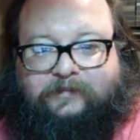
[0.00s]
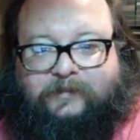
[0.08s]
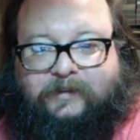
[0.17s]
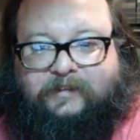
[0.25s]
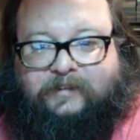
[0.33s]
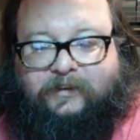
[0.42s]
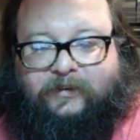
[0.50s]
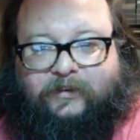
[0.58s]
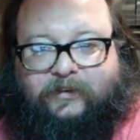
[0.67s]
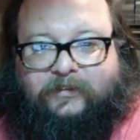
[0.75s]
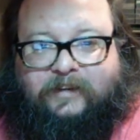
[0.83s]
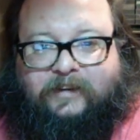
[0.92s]
but who
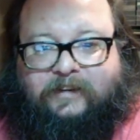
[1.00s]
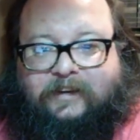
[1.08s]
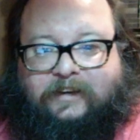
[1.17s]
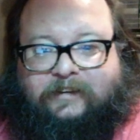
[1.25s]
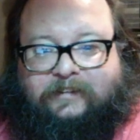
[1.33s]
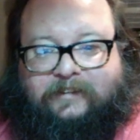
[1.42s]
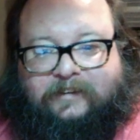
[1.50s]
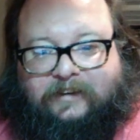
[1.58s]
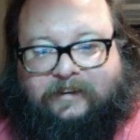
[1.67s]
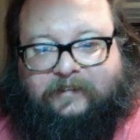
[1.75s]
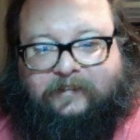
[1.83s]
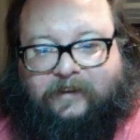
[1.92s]
knows down the line
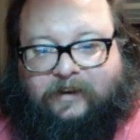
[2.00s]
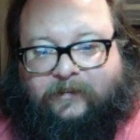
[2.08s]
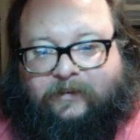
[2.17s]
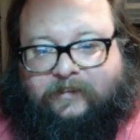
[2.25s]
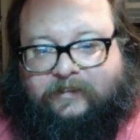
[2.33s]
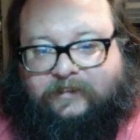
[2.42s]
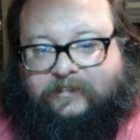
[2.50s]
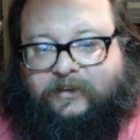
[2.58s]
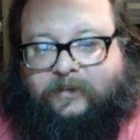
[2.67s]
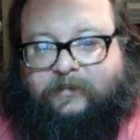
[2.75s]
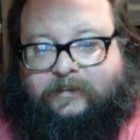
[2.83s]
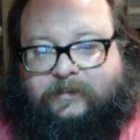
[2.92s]
where things will
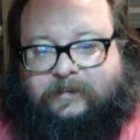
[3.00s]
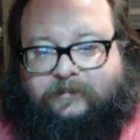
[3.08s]
go with him.